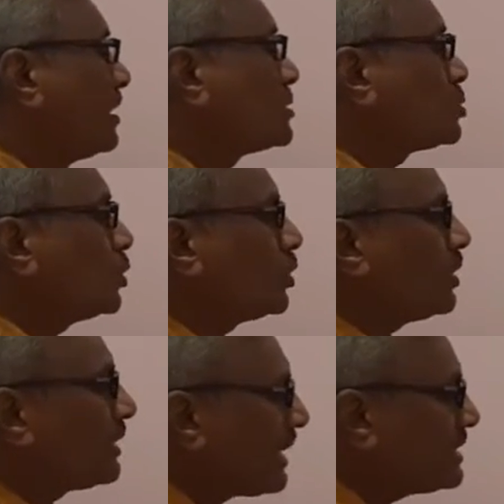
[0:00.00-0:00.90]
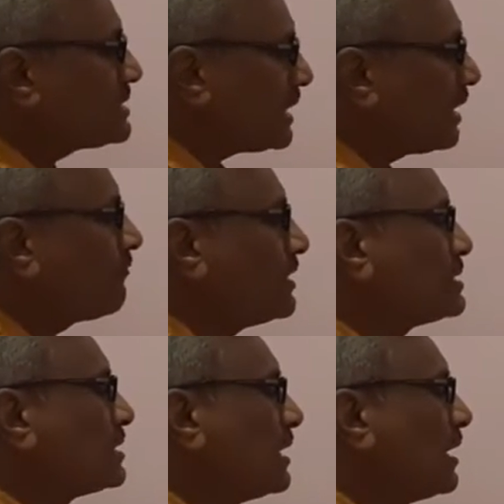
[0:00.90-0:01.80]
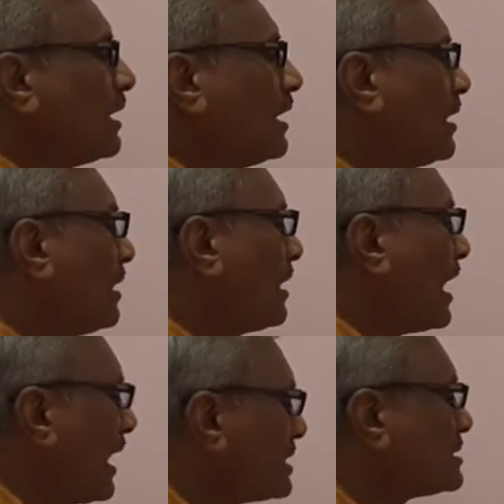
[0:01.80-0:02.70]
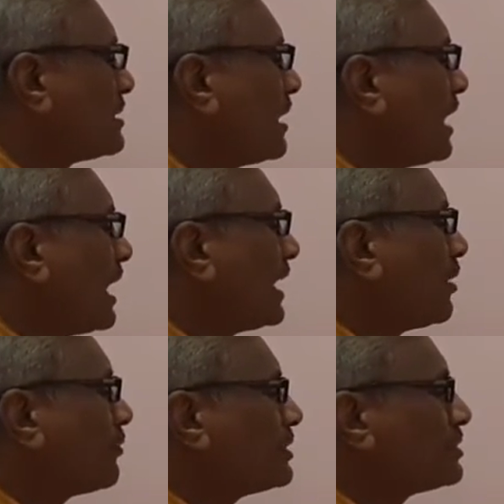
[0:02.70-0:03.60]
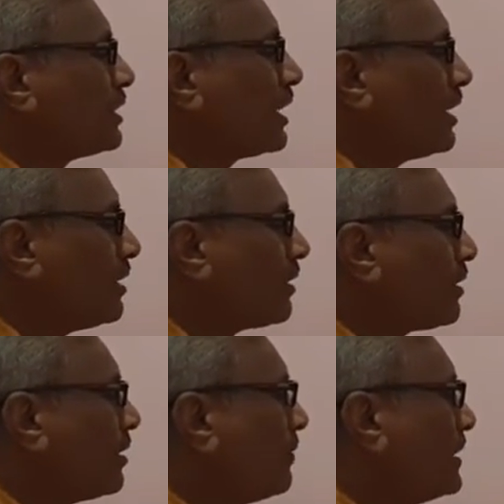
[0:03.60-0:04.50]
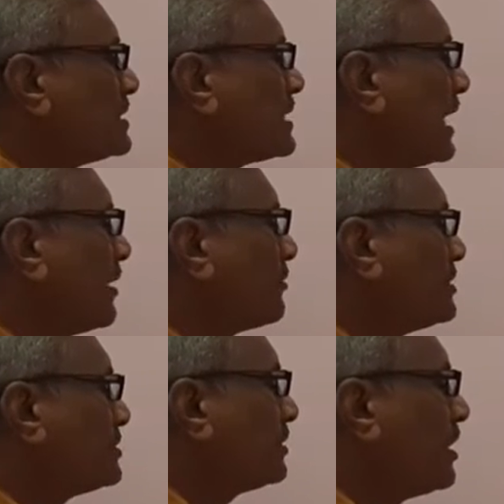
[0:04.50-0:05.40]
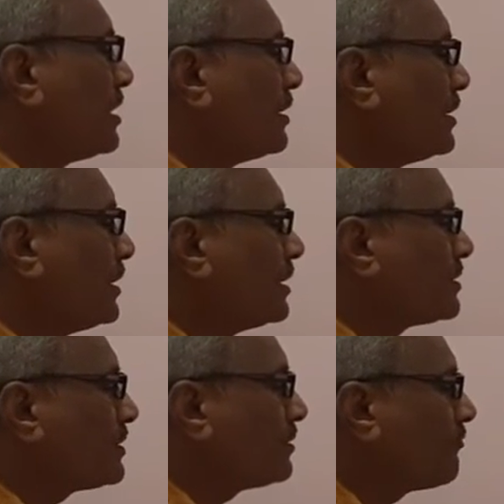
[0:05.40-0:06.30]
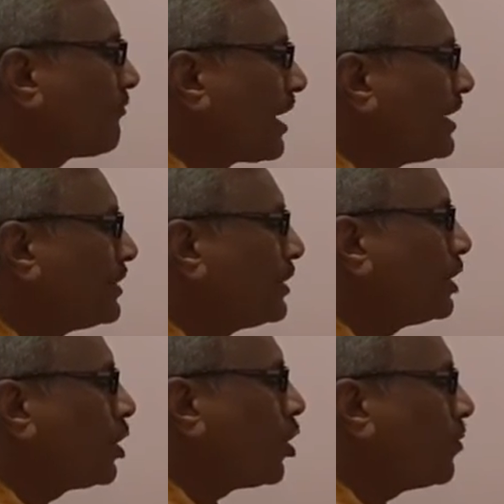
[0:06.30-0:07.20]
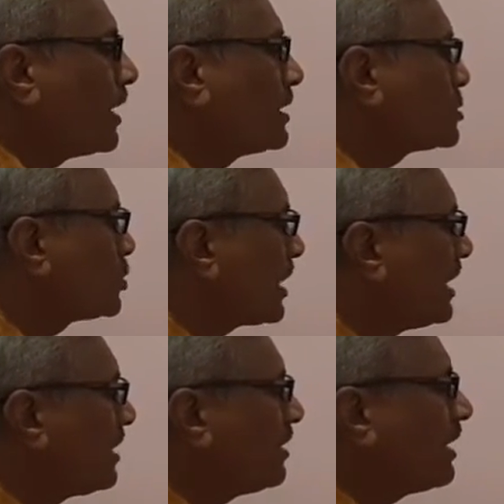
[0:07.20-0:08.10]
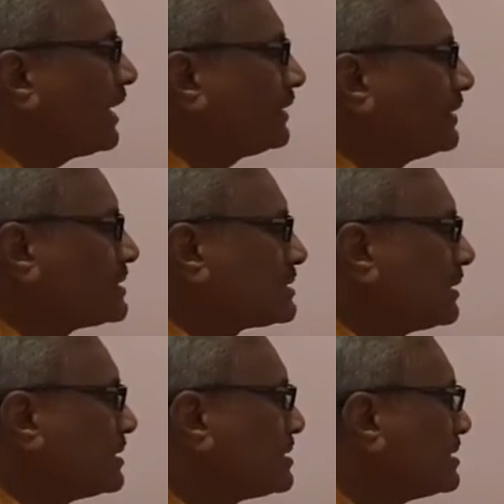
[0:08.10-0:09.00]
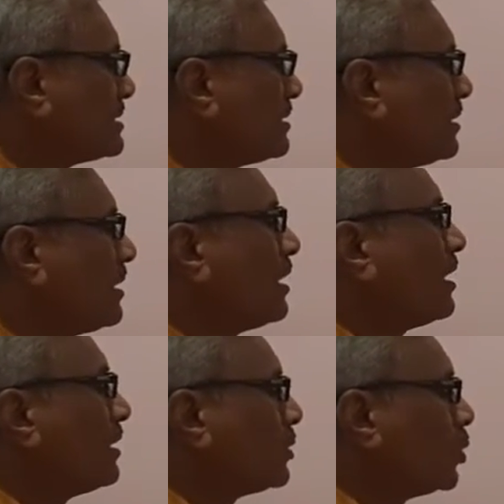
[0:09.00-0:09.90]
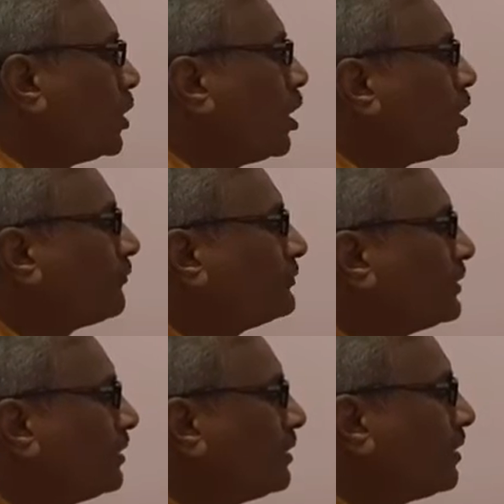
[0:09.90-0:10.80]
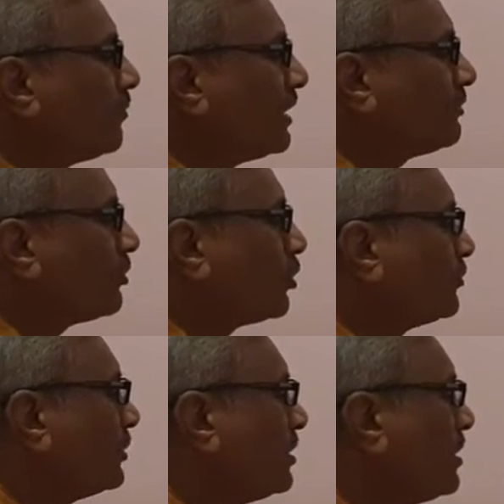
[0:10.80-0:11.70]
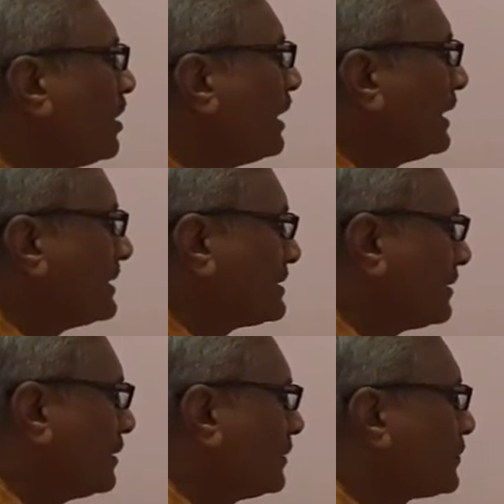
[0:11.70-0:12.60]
So write always as I have written here. Means I have written dear friend, comma. So write like this. This is the rule of the method of the letter.